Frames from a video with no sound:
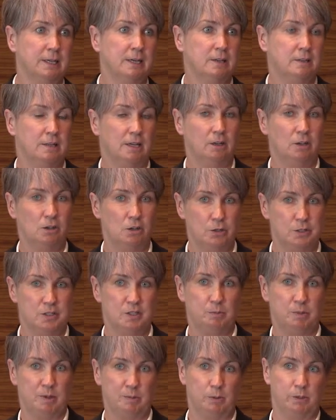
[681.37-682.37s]
that lots
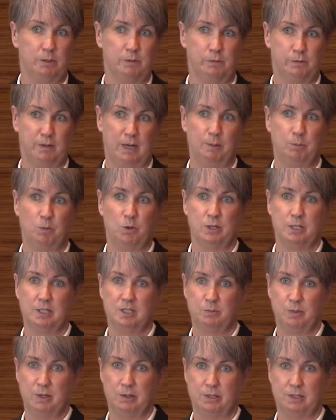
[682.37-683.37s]
of people are far more
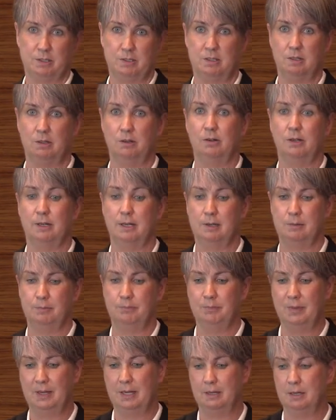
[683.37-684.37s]
experienced than I
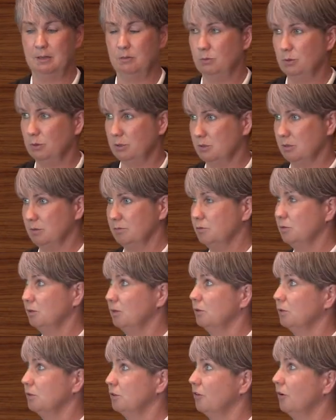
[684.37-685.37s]
am and have worked on for a
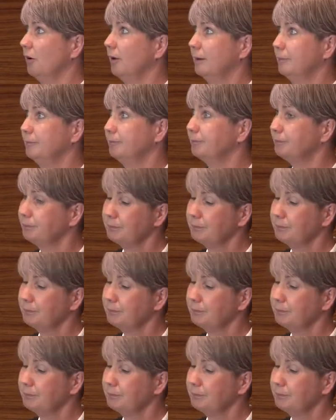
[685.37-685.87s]
long time.